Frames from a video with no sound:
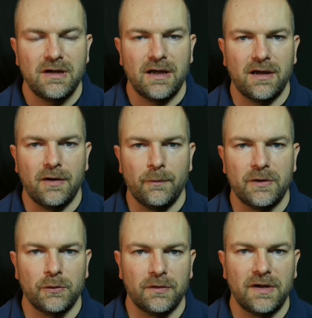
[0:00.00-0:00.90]
uh, we
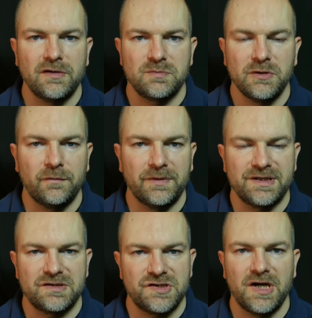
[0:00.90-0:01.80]
call those
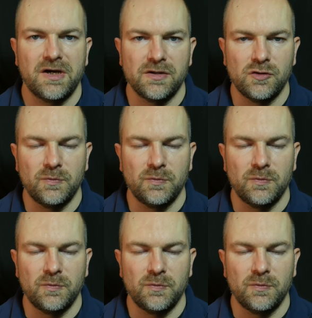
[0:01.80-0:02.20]
movements toe.